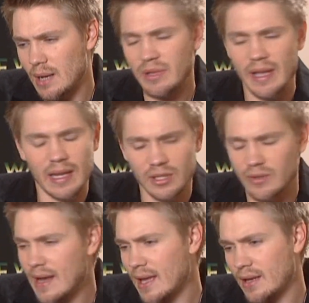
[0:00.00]
I'm laying on the
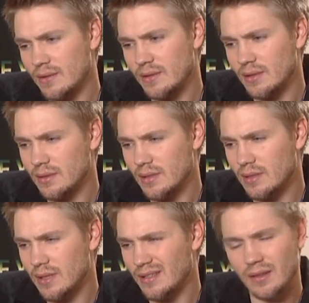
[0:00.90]
ground
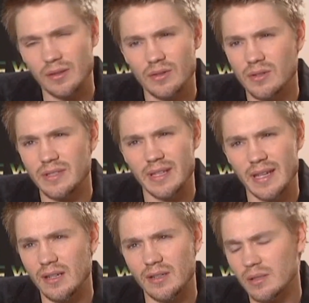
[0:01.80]
on like the third
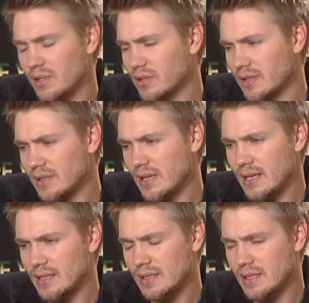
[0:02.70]
take or something like
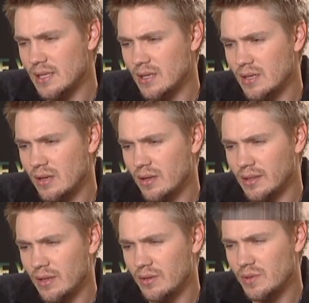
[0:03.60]
that, and
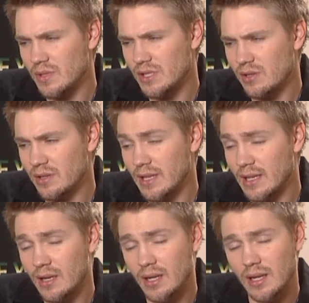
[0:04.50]
all I noticed was it started
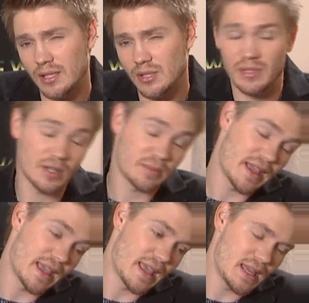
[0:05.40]
getting hot, and so I
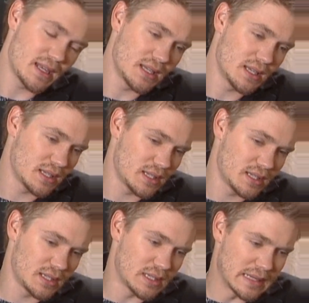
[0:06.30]
turned my head,
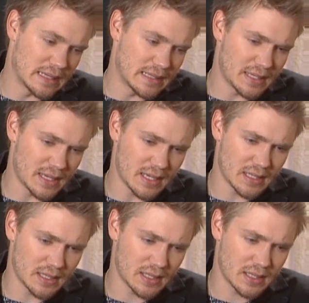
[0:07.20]
and
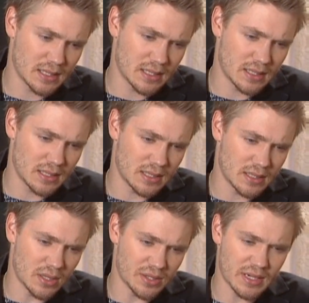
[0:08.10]

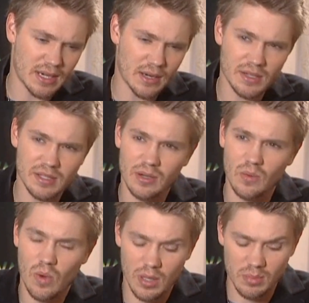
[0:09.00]
all of a sudden I noticed
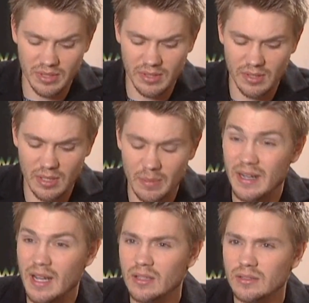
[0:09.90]
little water blisters on
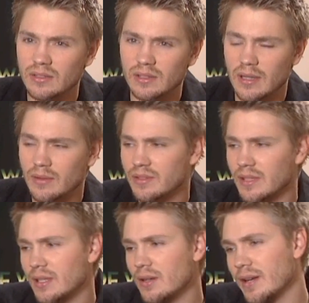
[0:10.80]
my knuckles, and I
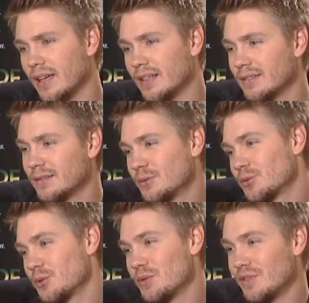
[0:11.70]
was like, okay,
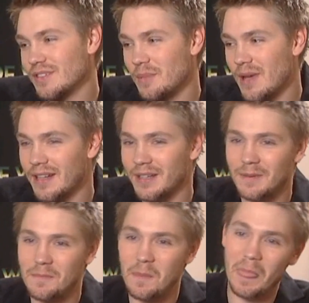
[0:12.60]
screw this, I'm out of
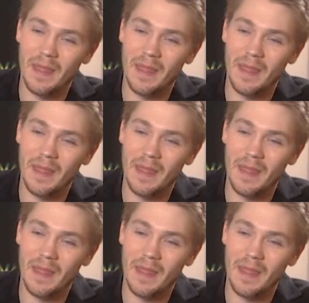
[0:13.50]
here.